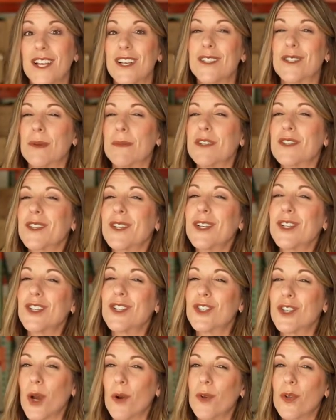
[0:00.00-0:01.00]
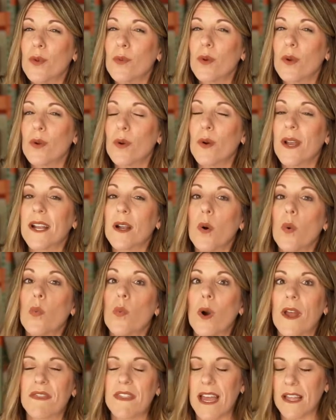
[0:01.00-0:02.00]
So I'm just gonna show you real quick
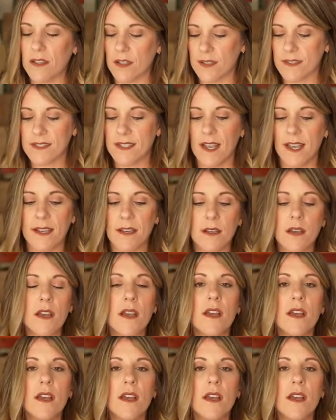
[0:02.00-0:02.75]
what that looks like.